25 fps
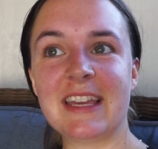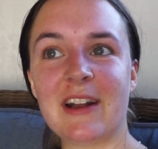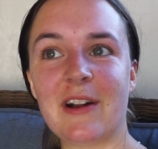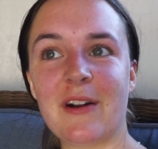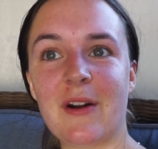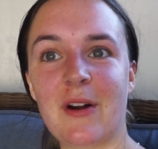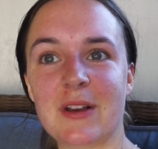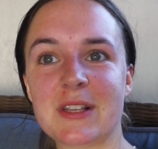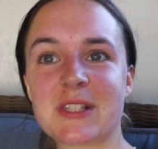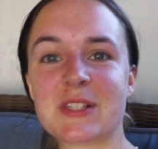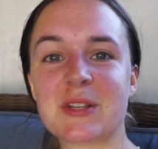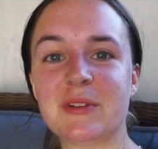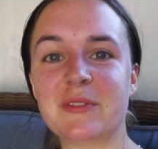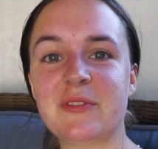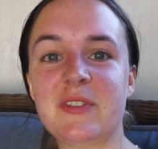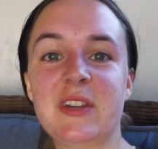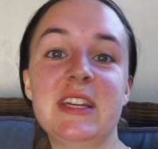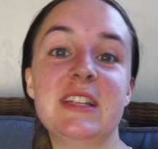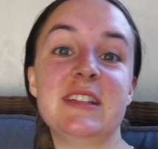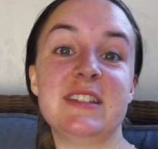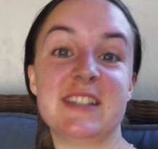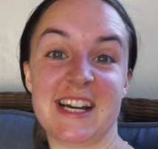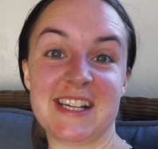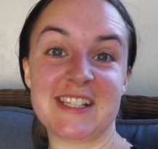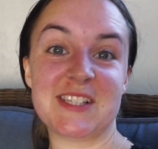also, if he
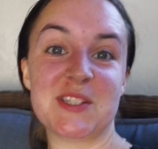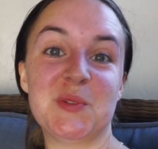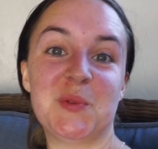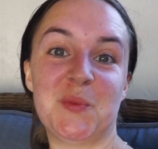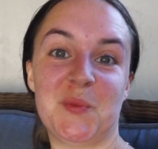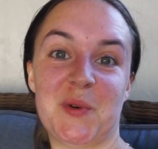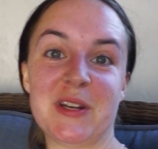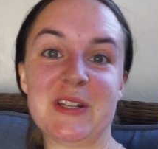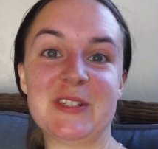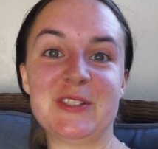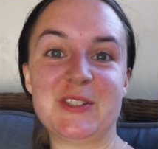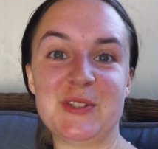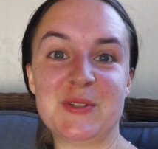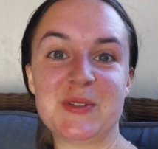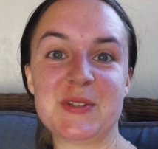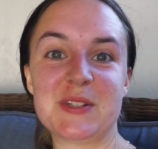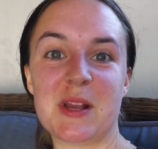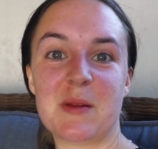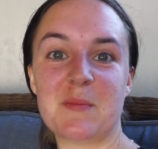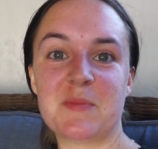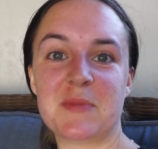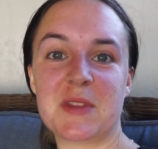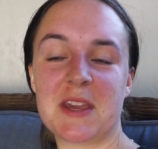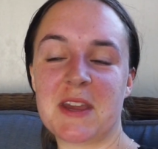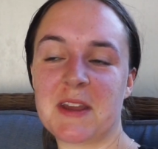doesn't want to do
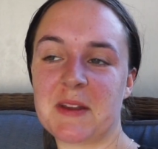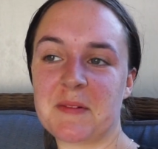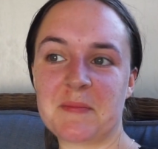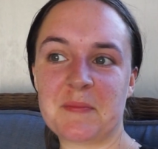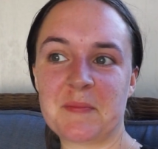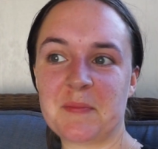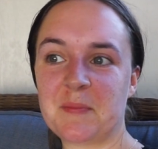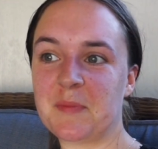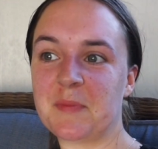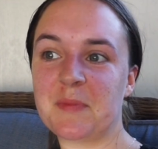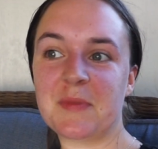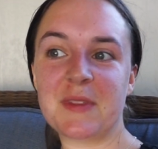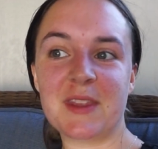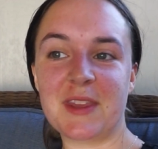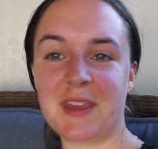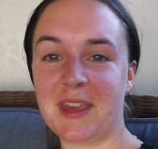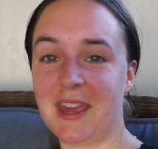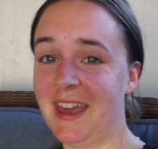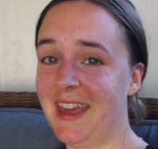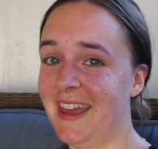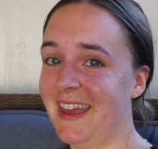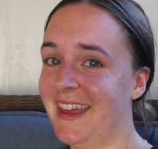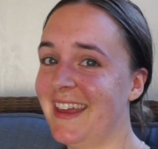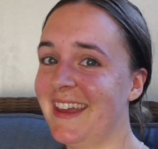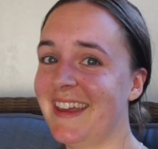something,
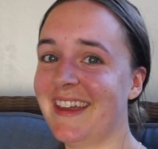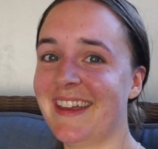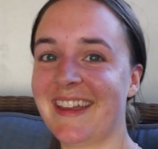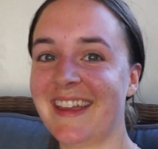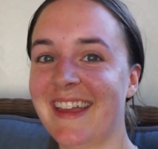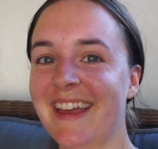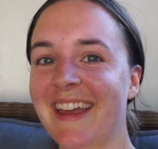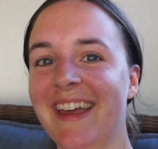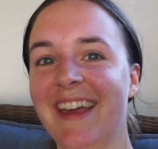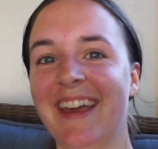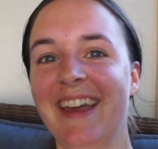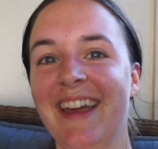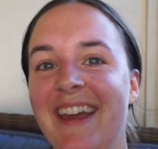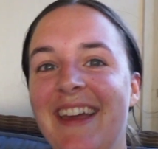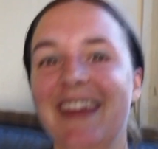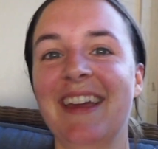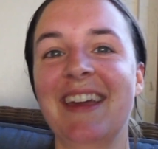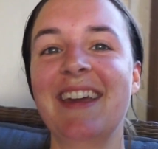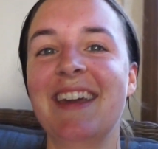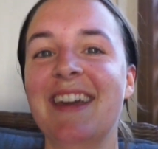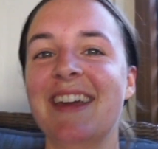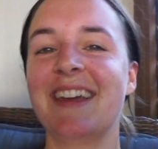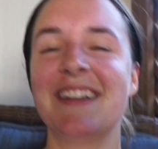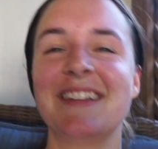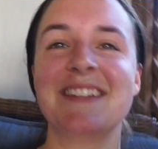
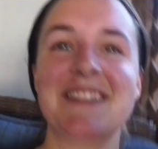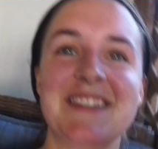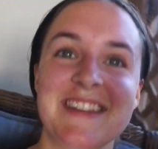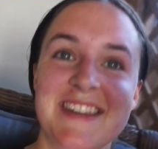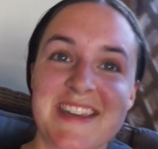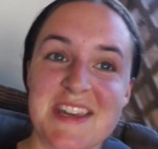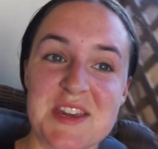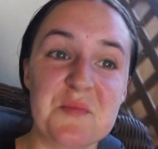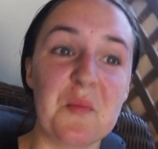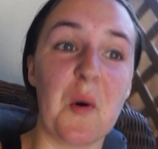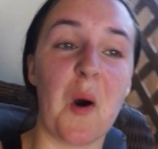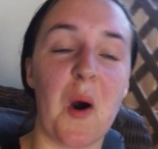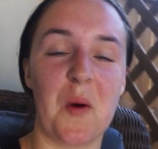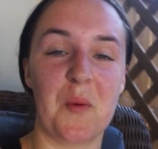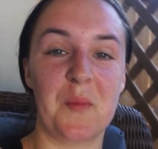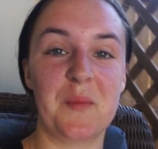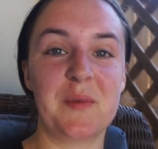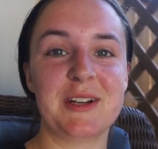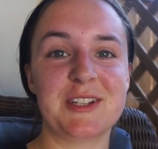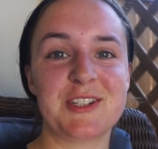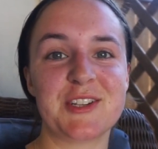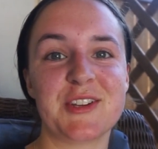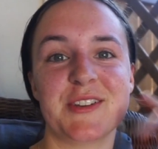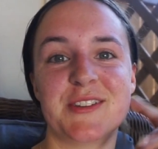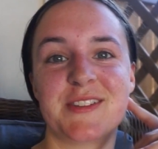he won't,
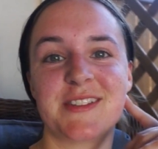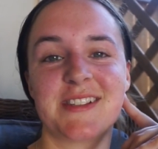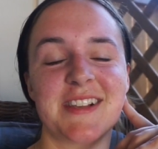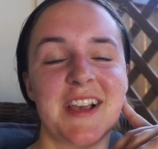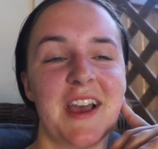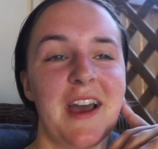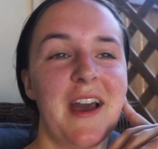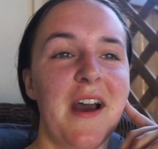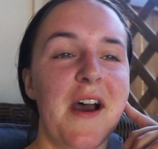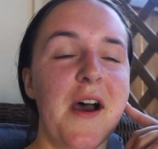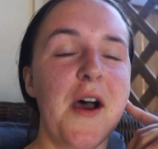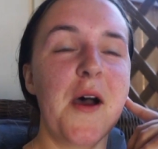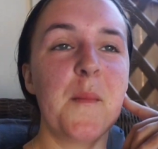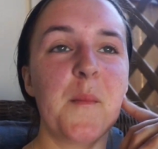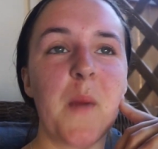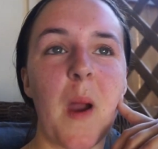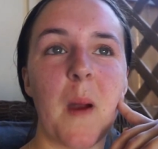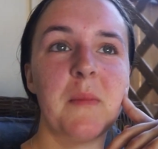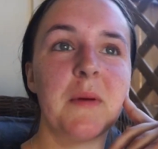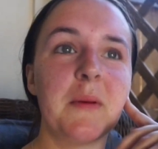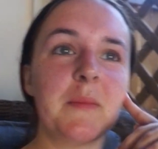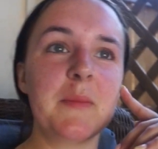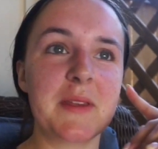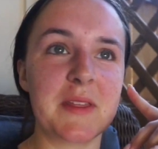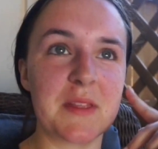which is
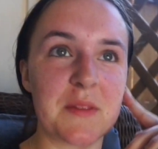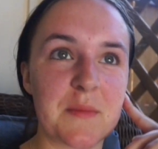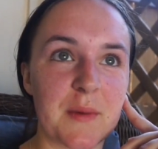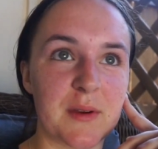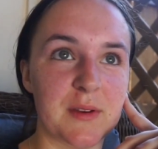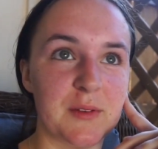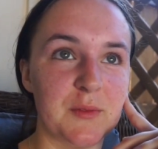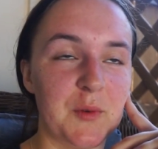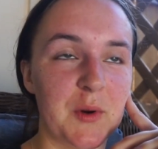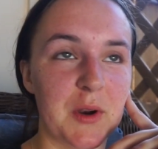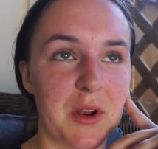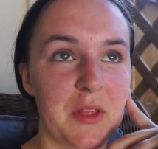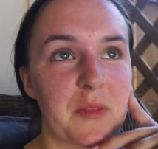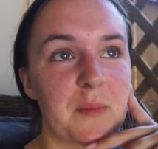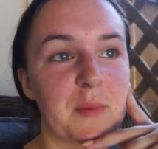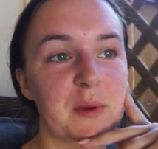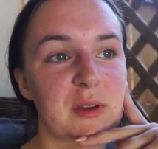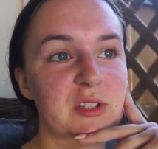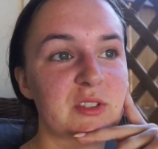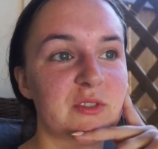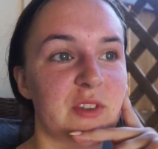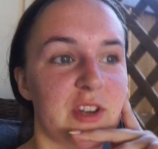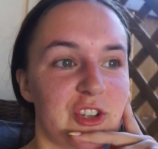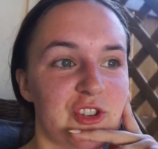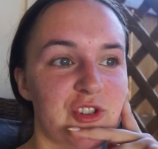probably one of the
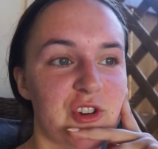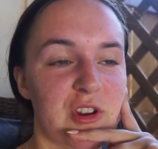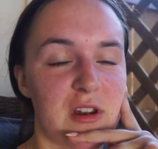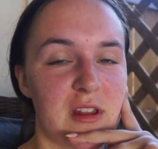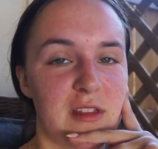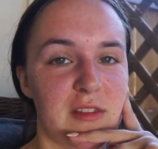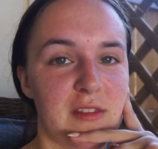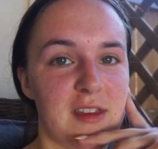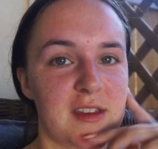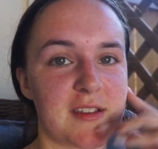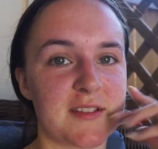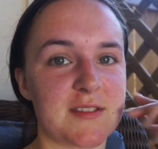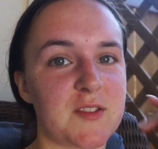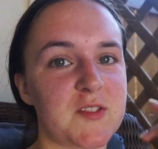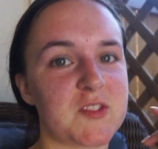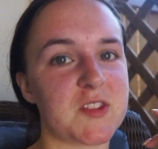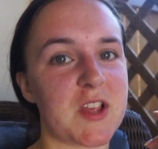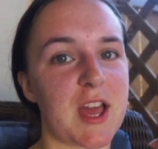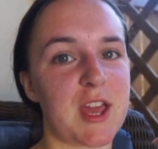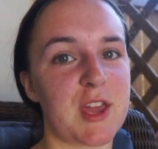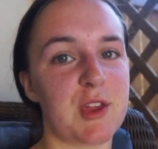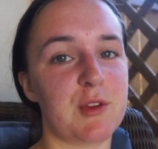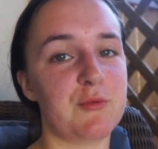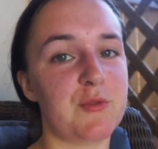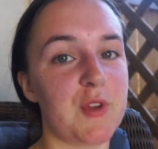most frustrating things, is
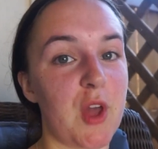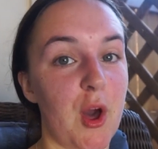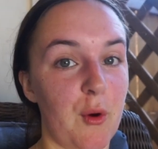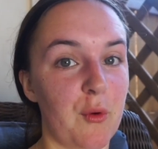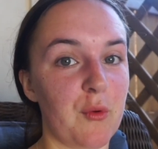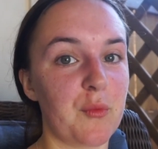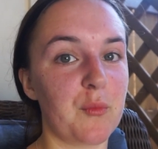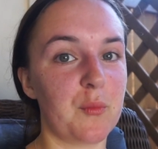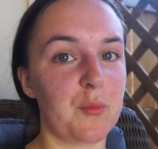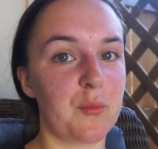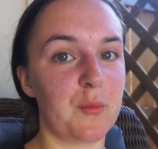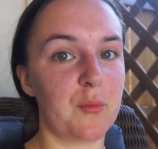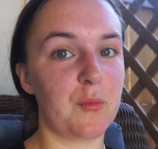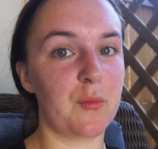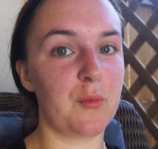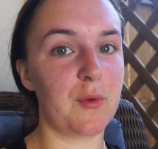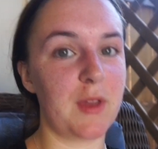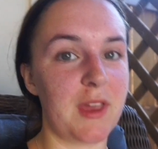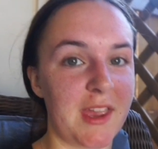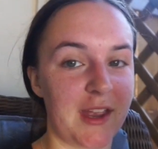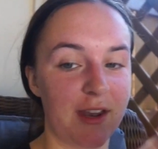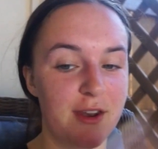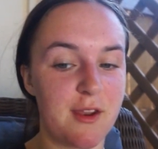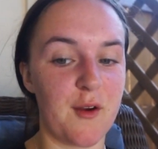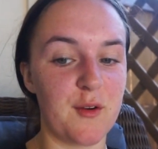that he
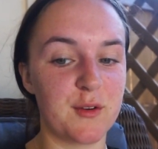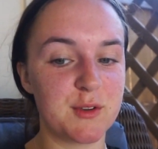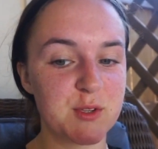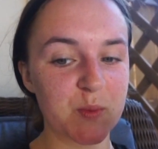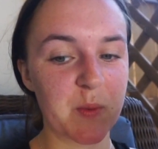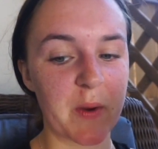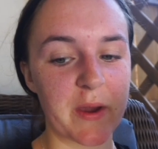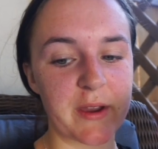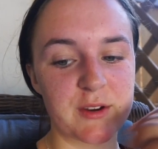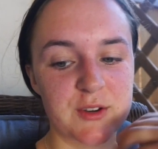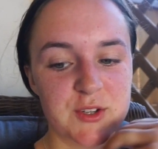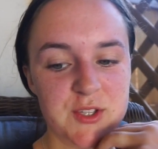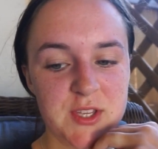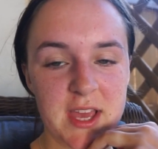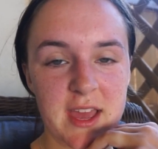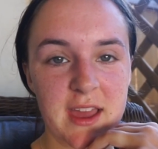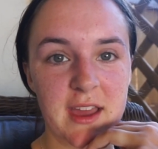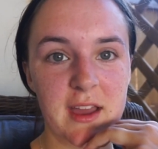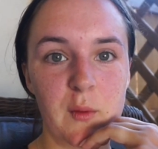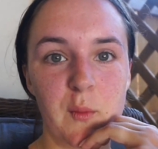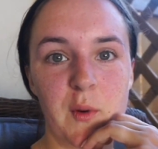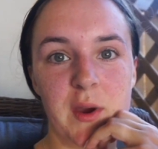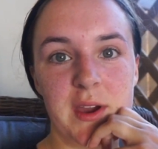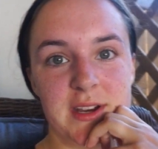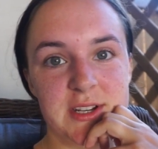knows what you're saying
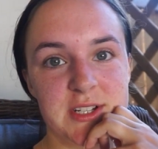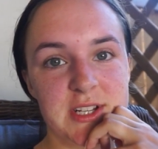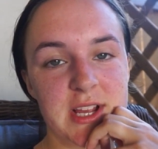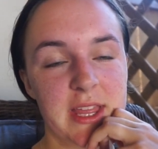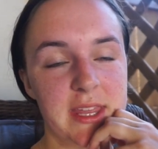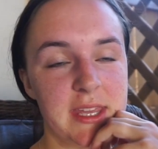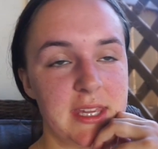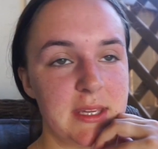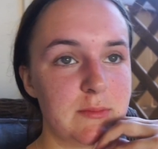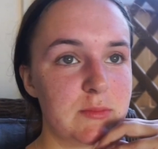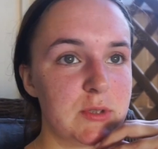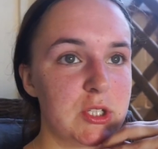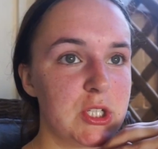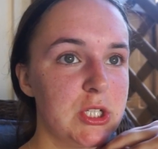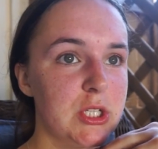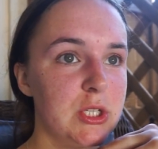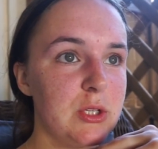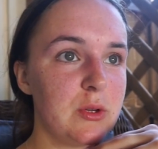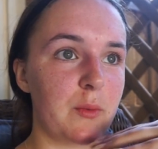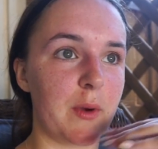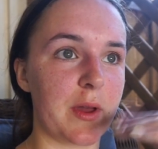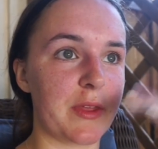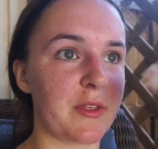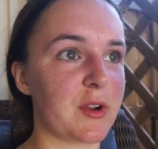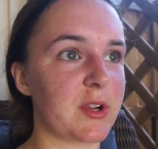and what you're telling him to do,
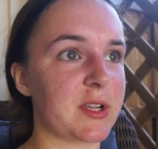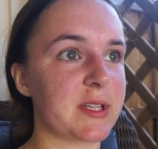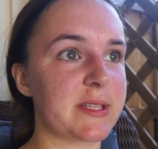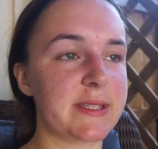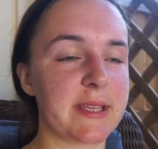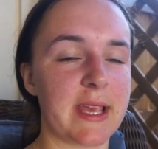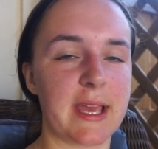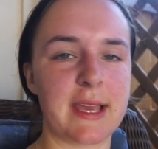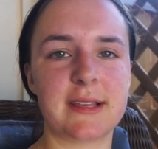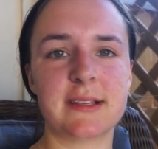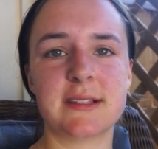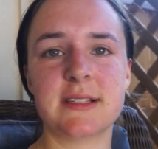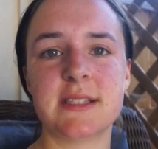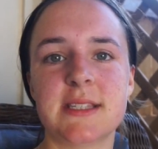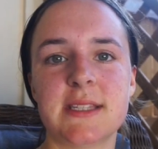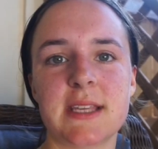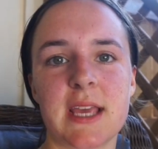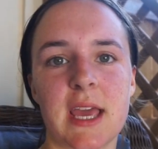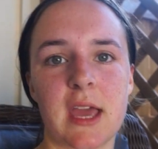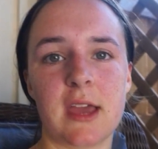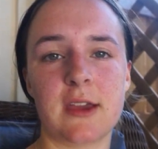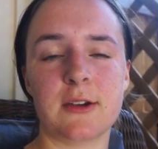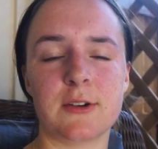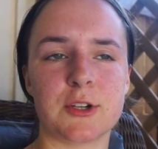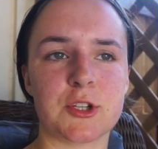whether it's like
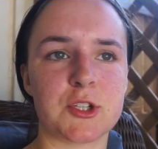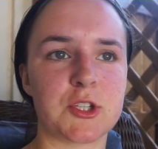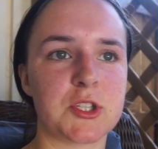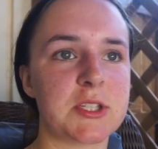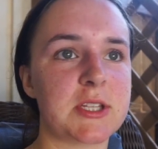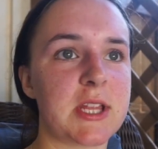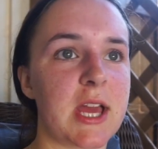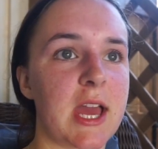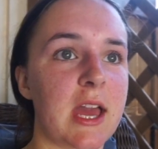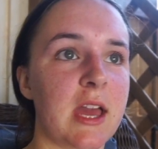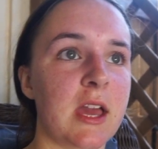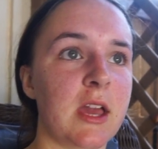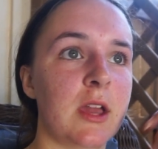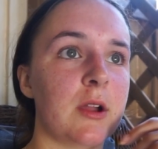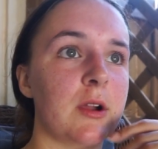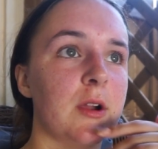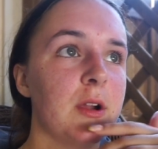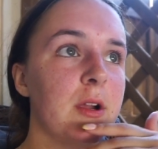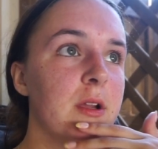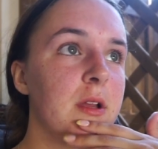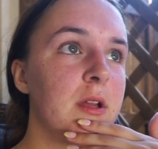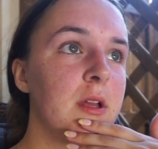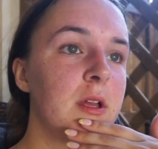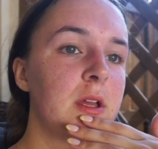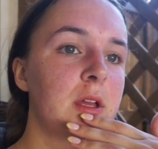sit or stay
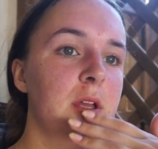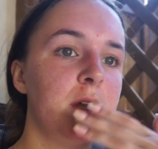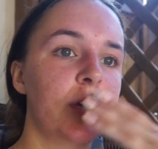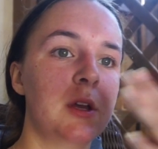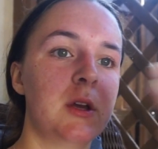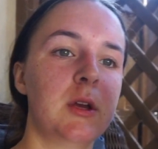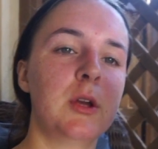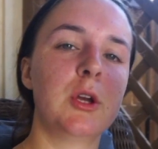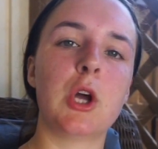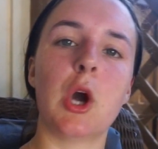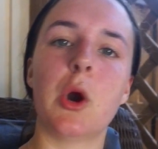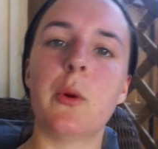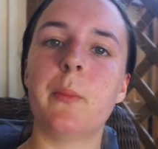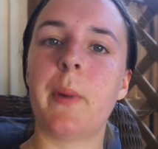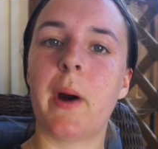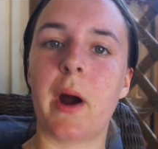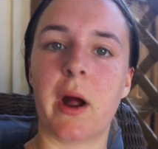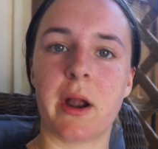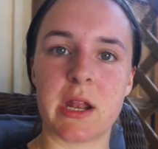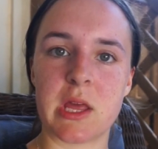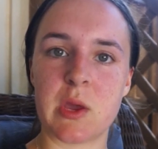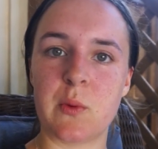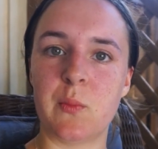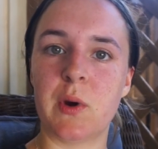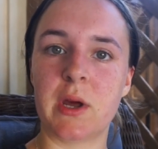or go
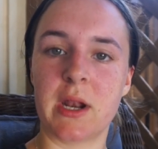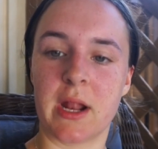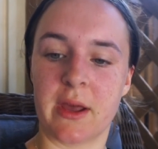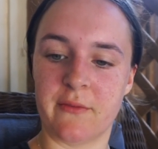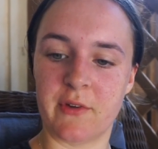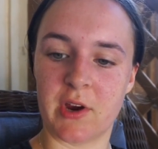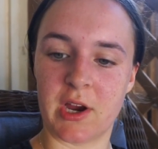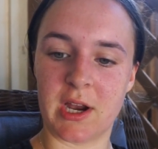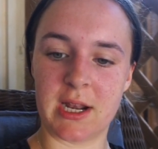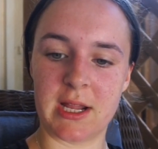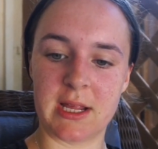potty, whatever it